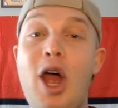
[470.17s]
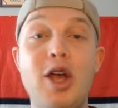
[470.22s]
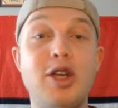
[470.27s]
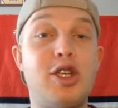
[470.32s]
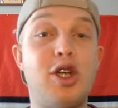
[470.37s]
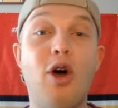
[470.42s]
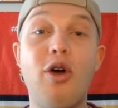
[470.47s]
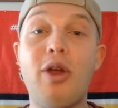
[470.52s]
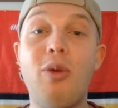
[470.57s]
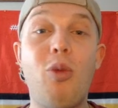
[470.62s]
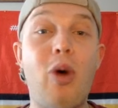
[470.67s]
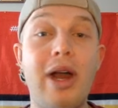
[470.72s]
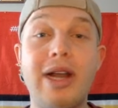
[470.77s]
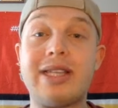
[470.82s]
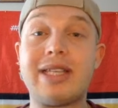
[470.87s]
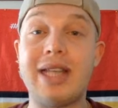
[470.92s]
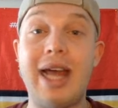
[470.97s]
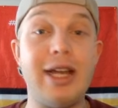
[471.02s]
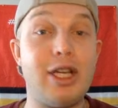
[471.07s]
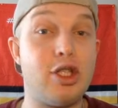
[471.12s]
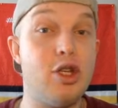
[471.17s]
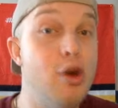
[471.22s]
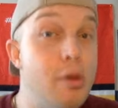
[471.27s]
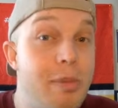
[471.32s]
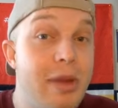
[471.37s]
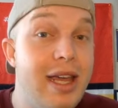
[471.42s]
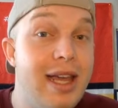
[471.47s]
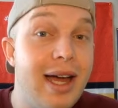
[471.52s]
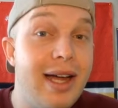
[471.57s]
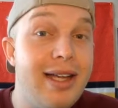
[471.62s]
show them what it's like to
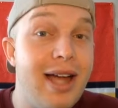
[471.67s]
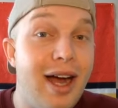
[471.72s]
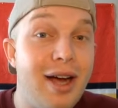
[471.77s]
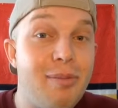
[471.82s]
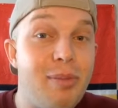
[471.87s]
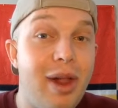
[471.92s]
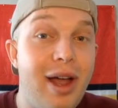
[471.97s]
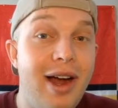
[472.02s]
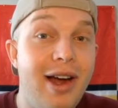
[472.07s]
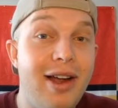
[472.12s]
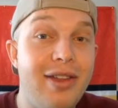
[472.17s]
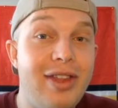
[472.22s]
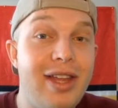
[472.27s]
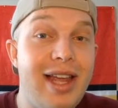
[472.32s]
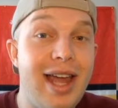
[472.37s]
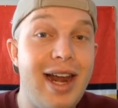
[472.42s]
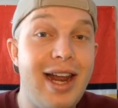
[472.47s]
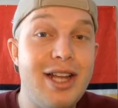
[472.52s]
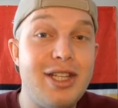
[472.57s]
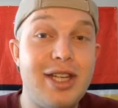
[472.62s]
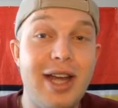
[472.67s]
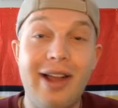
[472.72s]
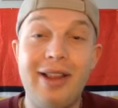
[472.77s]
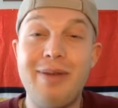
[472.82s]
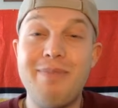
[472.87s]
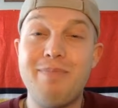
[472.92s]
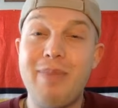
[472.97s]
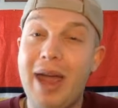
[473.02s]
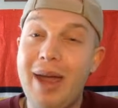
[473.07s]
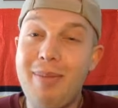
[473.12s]
be a young player in the NHL
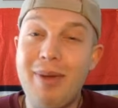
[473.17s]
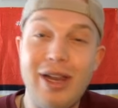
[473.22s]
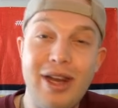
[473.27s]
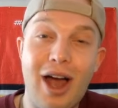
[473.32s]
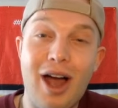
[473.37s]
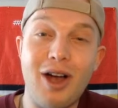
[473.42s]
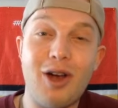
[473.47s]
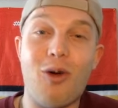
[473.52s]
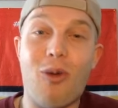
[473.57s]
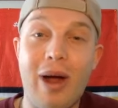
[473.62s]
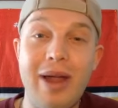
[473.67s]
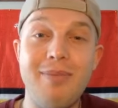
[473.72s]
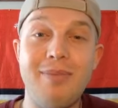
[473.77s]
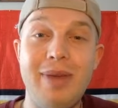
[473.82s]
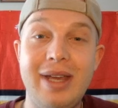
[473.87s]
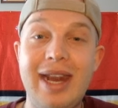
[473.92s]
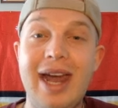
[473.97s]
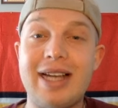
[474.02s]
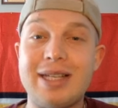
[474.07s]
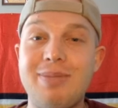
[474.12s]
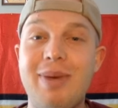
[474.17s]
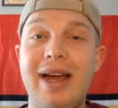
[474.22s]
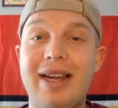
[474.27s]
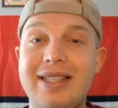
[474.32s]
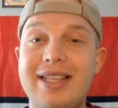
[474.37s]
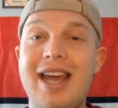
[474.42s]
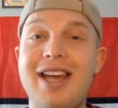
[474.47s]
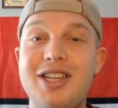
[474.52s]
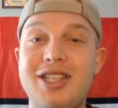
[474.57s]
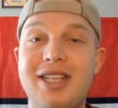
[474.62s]
and maybe not quite meet
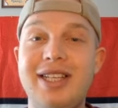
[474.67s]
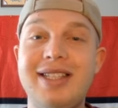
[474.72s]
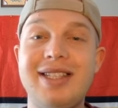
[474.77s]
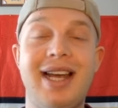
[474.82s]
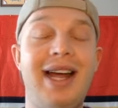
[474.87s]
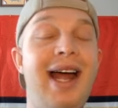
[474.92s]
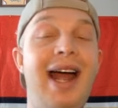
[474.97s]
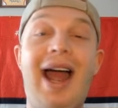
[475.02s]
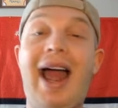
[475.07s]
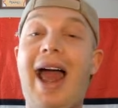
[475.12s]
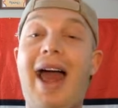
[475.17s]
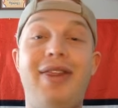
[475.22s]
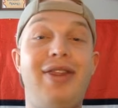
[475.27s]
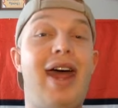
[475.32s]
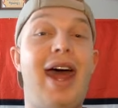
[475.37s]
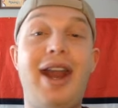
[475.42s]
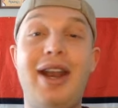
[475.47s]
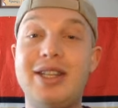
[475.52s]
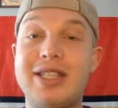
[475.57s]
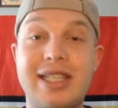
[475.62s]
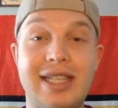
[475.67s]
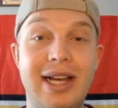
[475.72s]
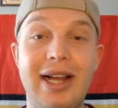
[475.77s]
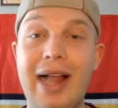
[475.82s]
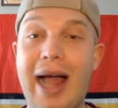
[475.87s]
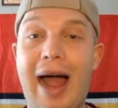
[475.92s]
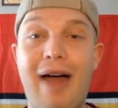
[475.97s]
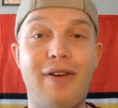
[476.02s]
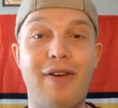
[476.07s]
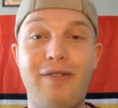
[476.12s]
expectations, and then still
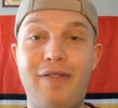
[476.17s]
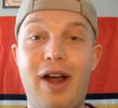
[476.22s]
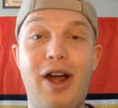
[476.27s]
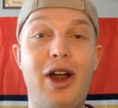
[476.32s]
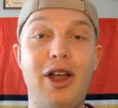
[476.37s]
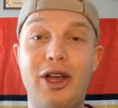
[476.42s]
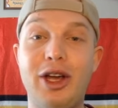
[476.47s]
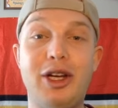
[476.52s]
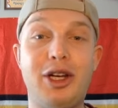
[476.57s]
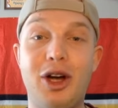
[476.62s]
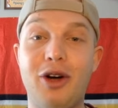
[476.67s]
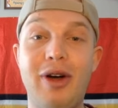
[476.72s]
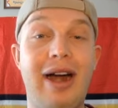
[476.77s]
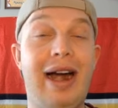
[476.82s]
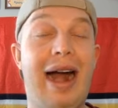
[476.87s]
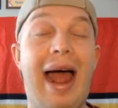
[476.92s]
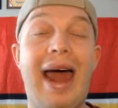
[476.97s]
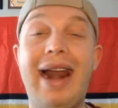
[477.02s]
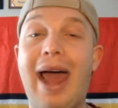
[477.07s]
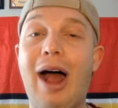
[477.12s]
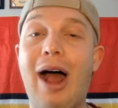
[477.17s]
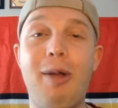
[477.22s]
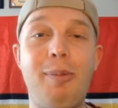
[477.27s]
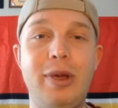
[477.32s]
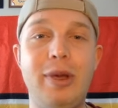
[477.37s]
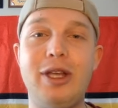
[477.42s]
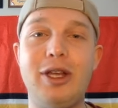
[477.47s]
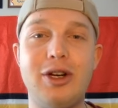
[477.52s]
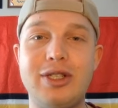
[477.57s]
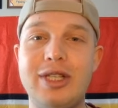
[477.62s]
have a very good career and
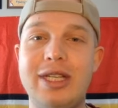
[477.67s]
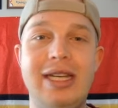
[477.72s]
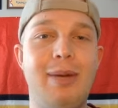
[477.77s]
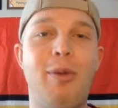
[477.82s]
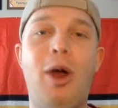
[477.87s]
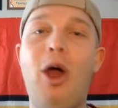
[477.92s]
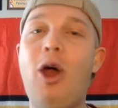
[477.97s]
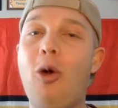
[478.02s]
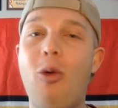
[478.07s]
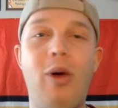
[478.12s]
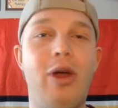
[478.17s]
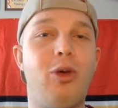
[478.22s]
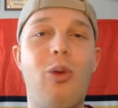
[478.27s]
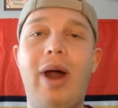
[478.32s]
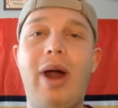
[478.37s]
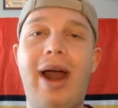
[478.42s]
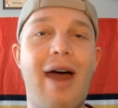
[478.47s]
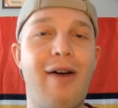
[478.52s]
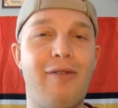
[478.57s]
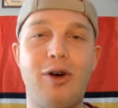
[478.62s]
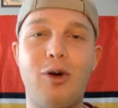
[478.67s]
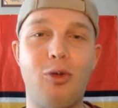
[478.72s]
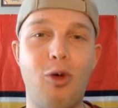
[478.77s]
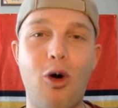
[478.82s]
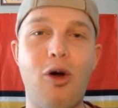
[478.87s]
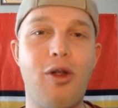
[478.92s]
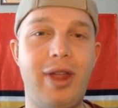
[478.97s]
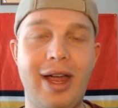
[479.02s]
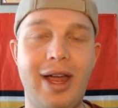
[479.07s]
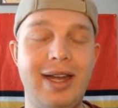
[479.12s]
helping your team with whatever
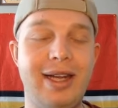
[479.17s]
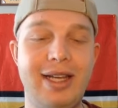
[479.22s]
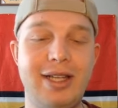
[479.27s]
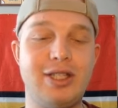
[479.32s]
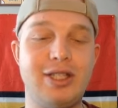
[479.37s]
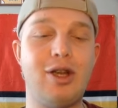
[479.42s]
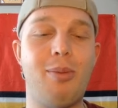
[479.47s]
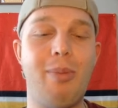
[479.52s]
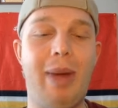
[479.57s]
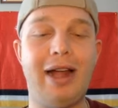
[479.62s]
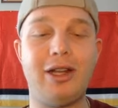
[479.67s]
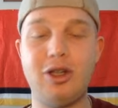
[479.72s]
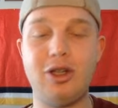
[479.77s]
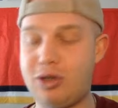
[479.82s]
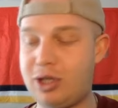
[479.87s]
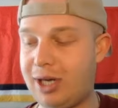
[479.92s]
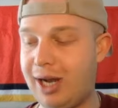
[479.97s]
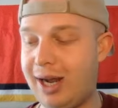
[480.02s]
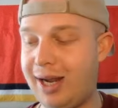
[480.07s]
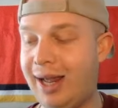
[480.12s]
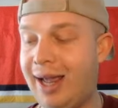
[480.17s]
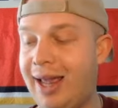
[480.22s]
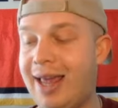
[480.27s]
role they need. So, Matt Duchene,